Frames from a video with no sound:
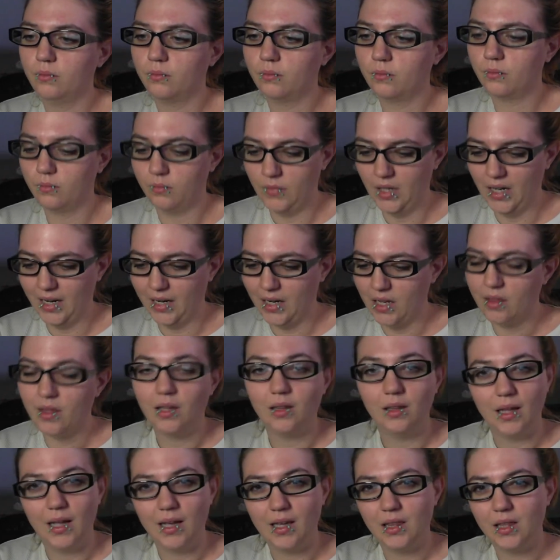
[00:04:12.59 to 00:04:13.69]
anything
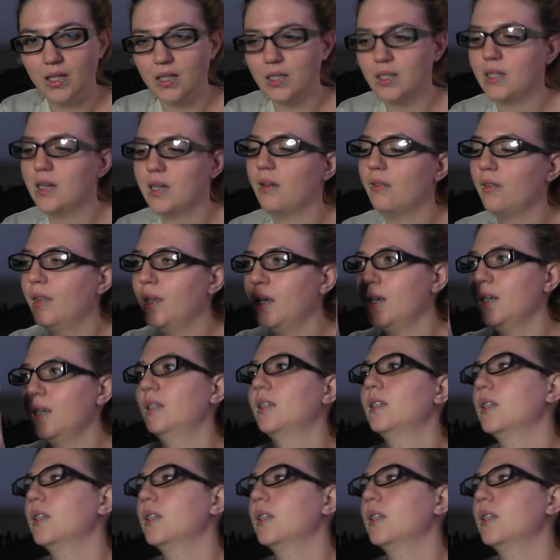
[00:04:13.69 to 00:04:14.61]
like this. Now this,